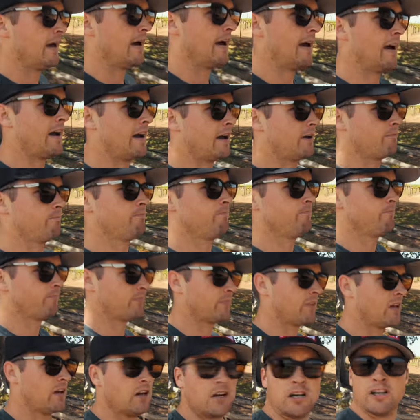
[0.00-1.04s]

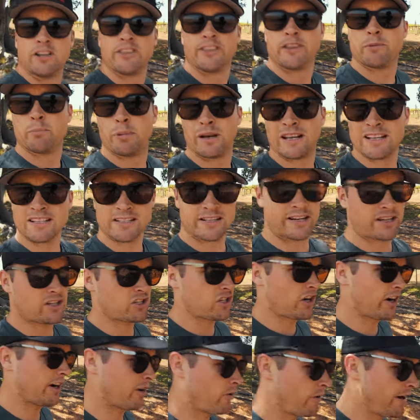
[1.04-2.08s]
The ballistics
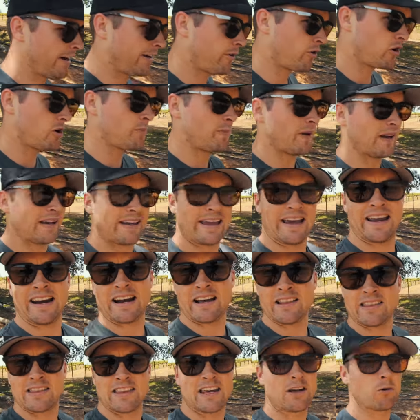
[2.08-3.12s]
shot a great group. Again,
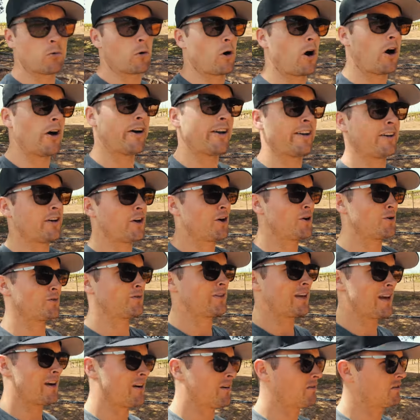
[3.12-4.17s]
I think we're on a node
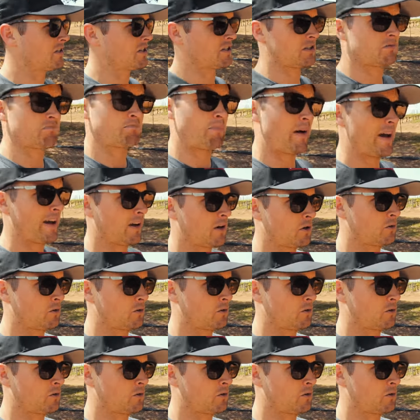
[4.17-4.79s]
there just by